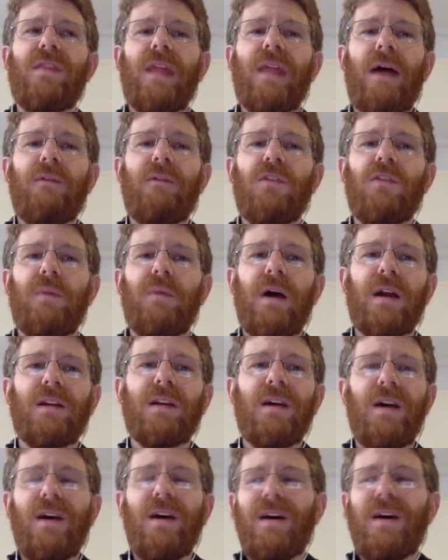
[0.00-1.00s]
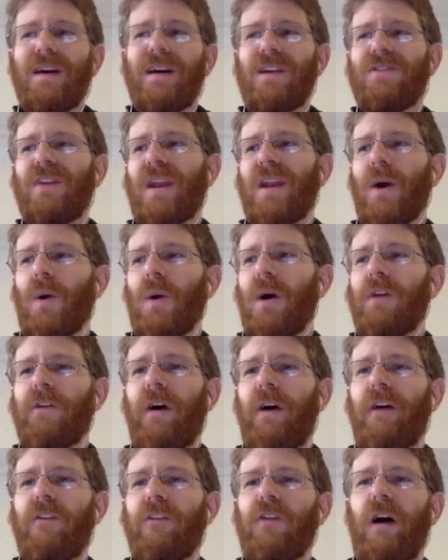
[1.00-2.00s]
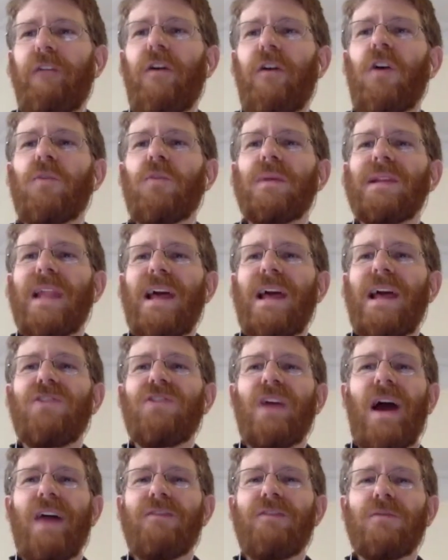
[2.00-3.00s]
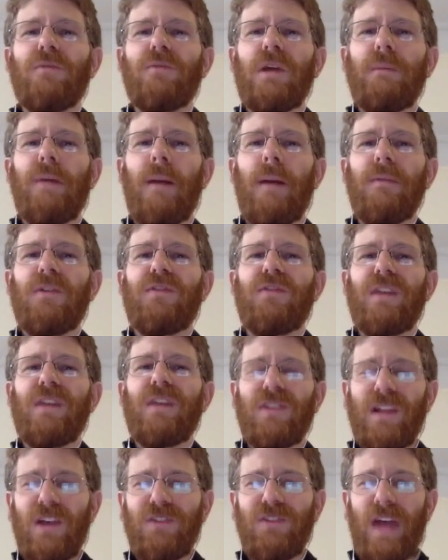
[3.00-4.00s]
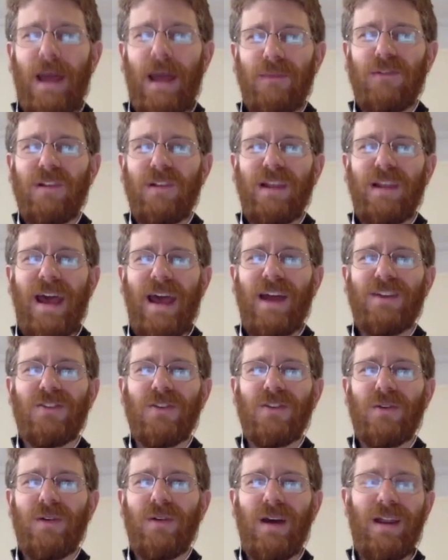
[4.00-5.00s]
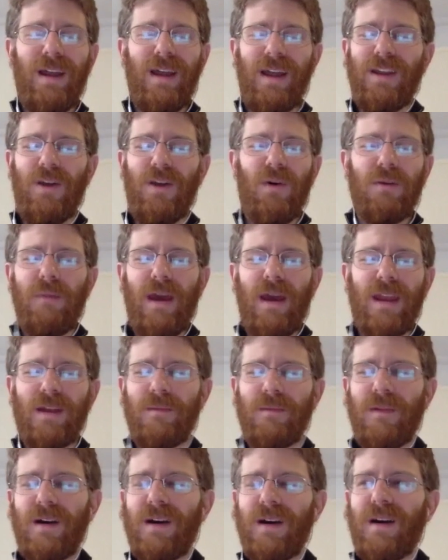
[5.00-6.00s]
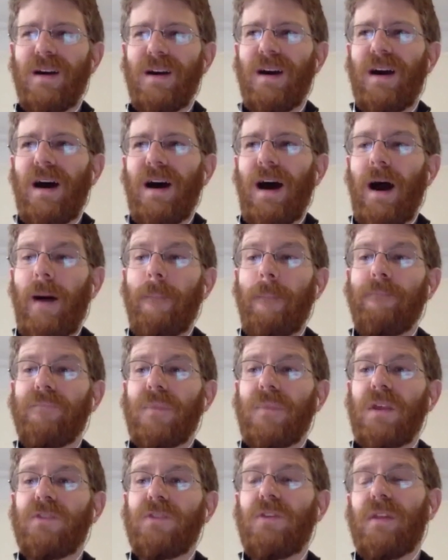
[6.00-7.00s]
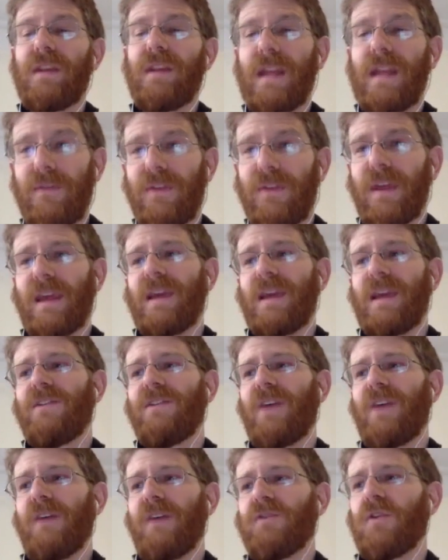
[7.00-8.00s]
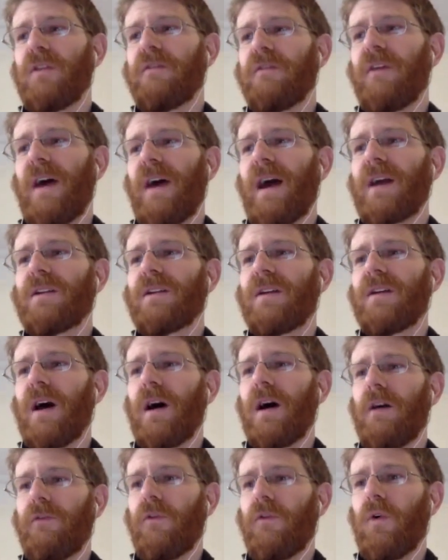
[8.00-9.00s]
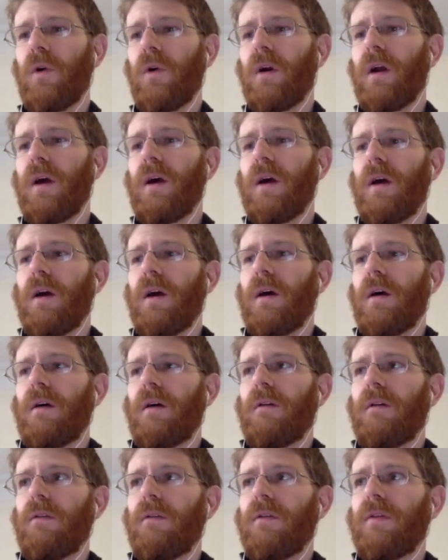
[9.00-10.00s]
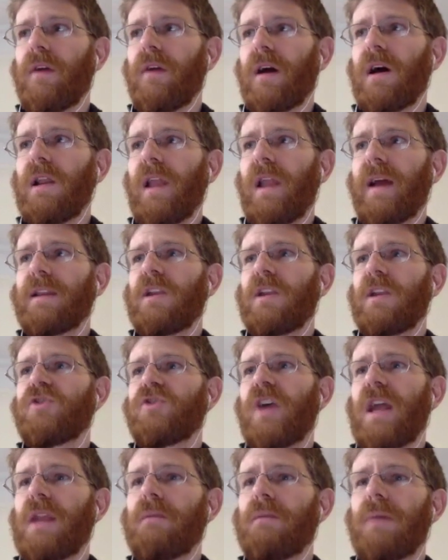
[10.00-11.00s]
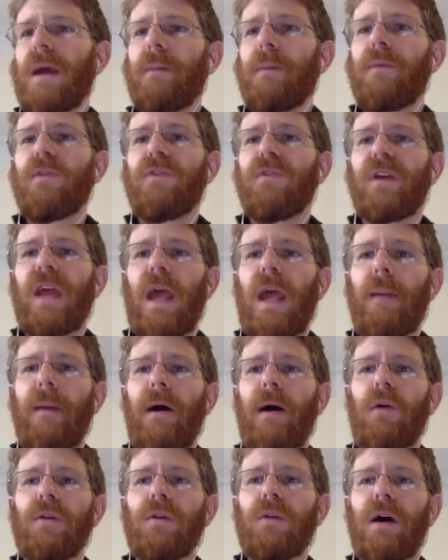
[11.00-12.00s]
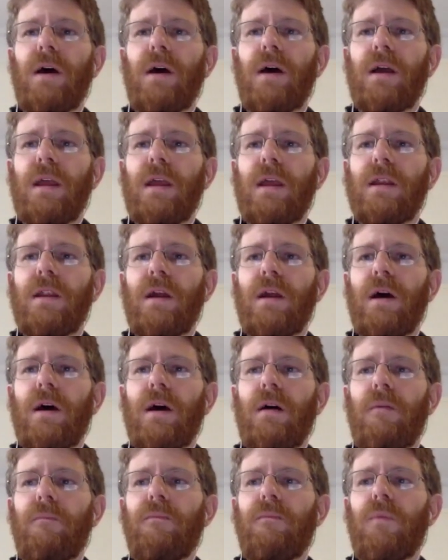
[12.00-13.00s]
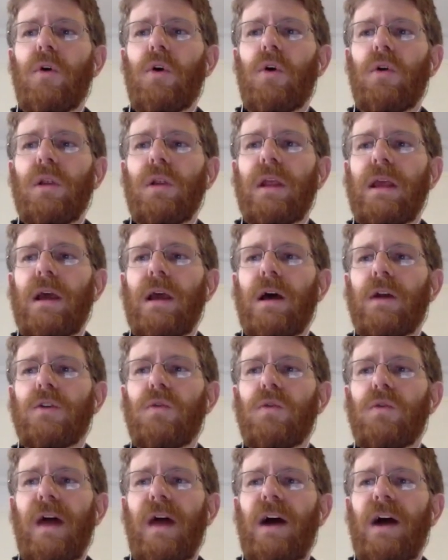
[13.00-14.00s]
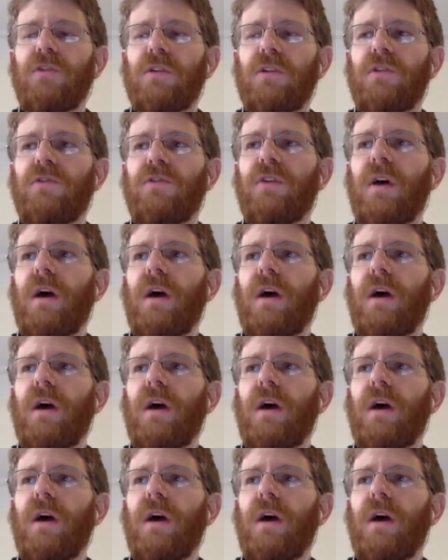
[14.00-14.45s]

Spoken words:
that respect, he said, oh, I've always been lazy. I haven't really published things unless I absolutely had to, and no one made him. So the neat thing is, after the fact, for the collected Shannon papers that came out in early 2000s,